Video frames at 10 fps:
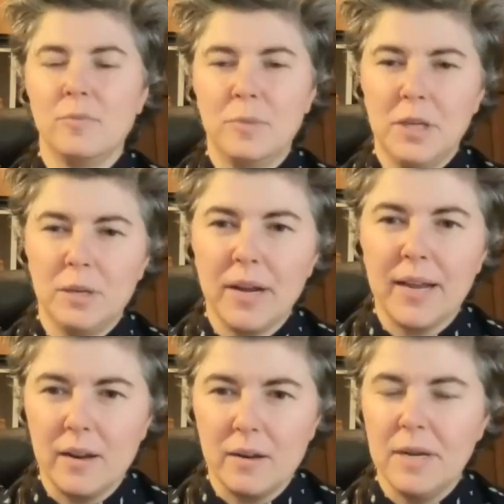for me to
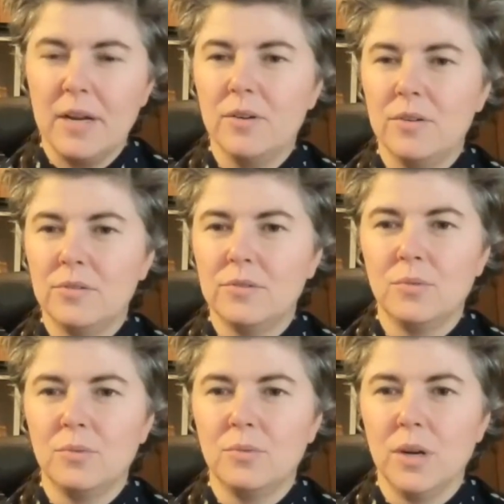break out on my own
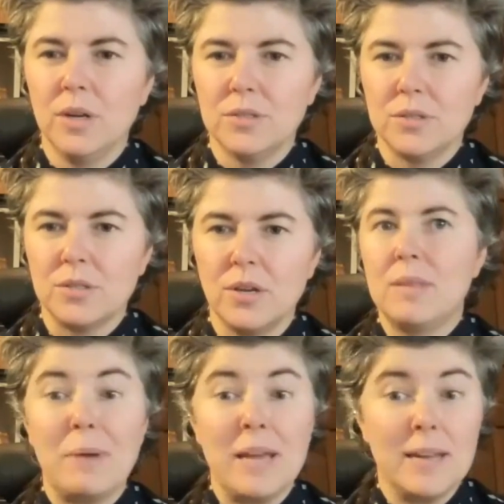was
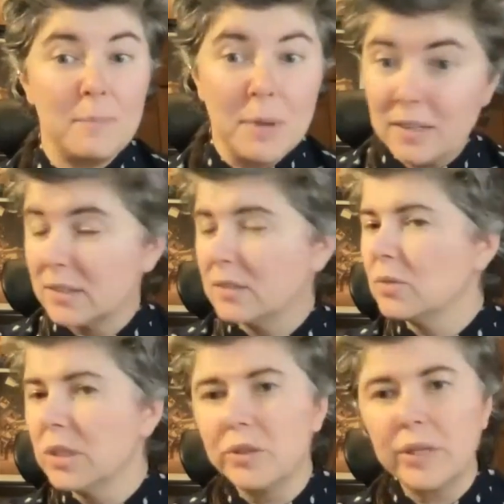the pandemic,
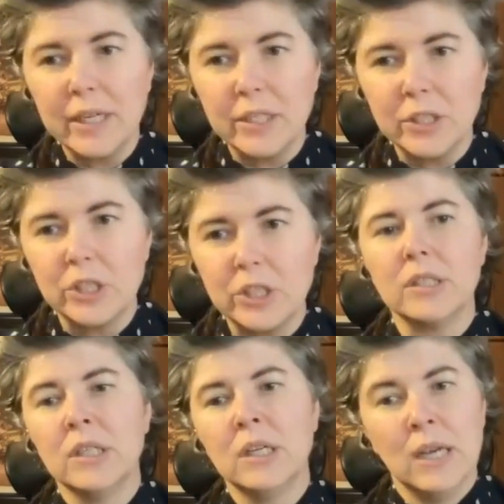relocation,
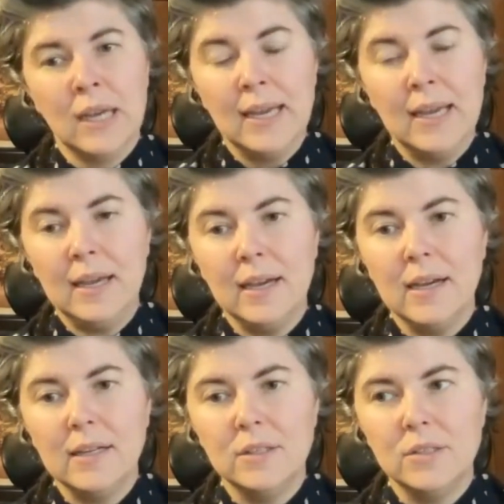
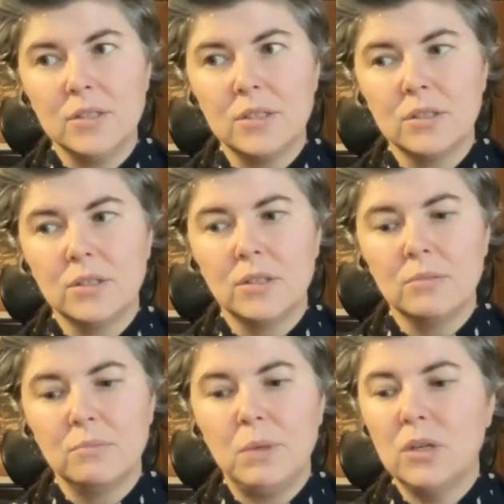and
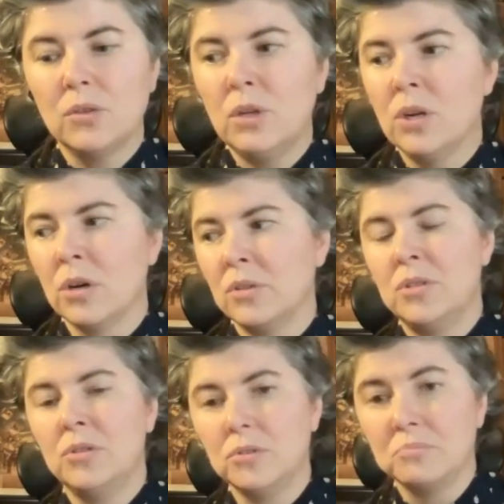being near
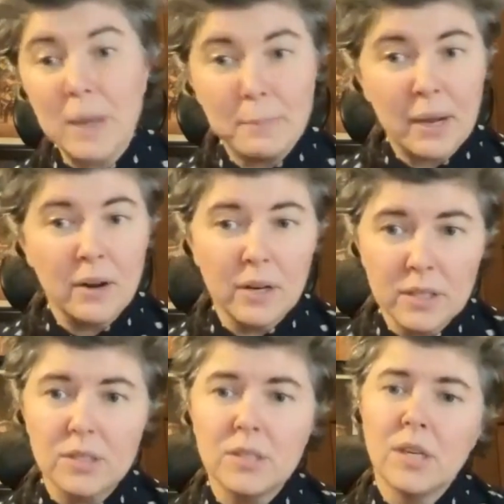to my
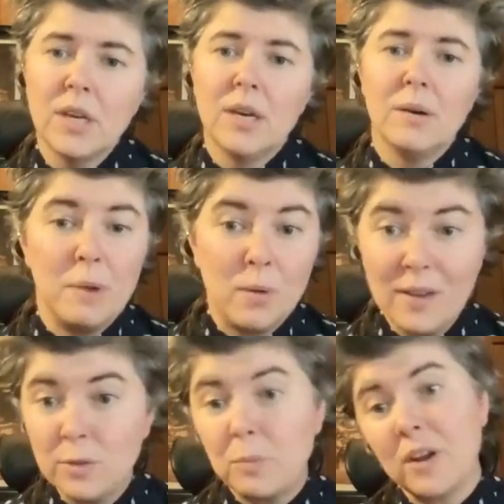parents, my
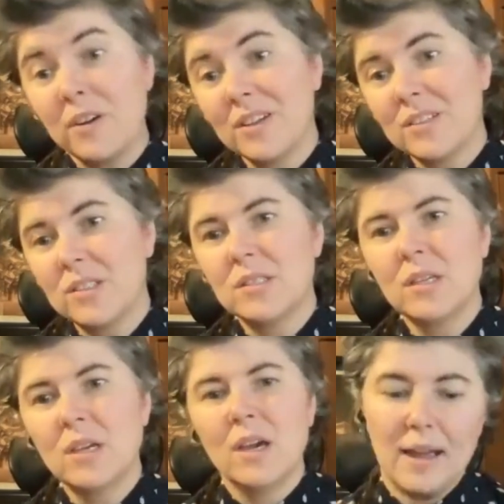wife's parents,
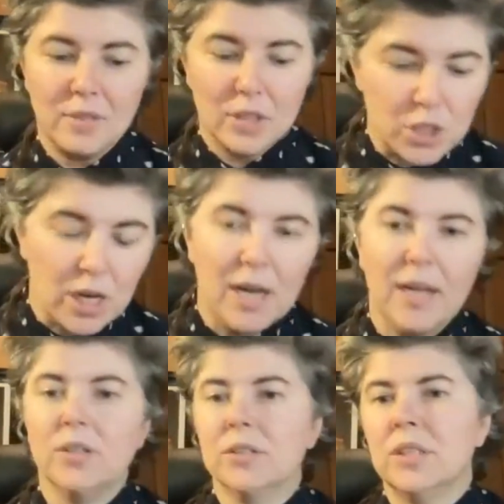having a
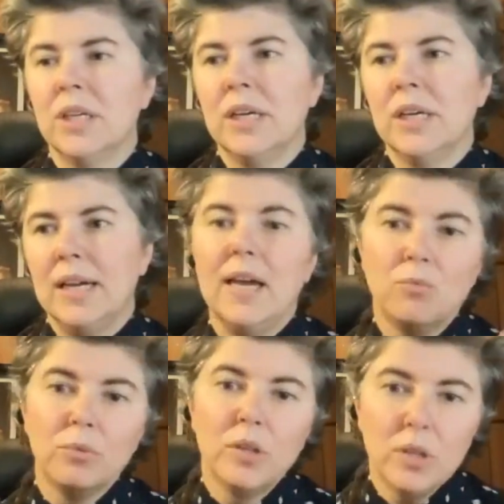child,
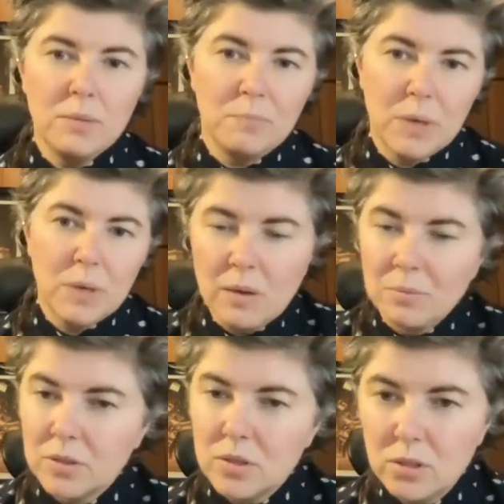and really being
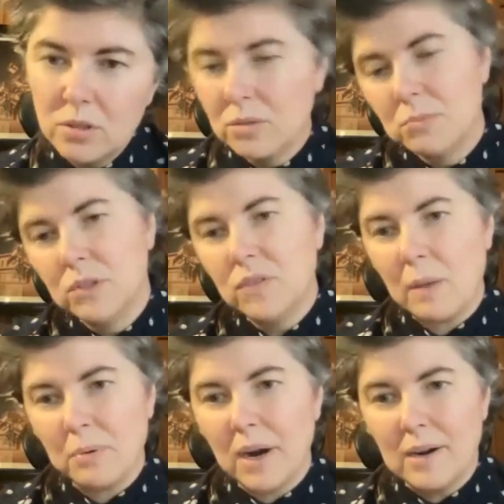able to move
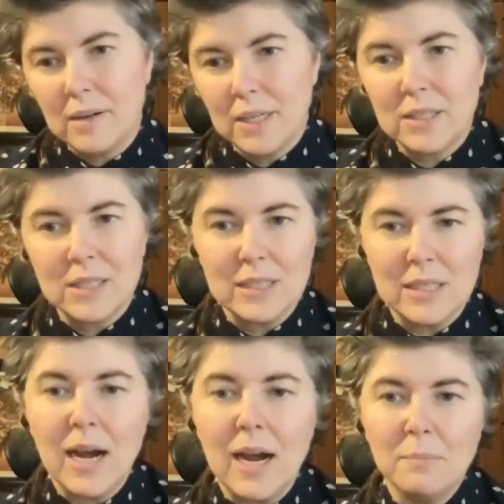that priority to the
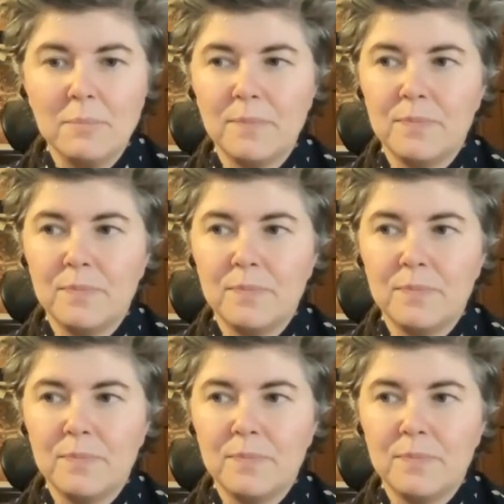top.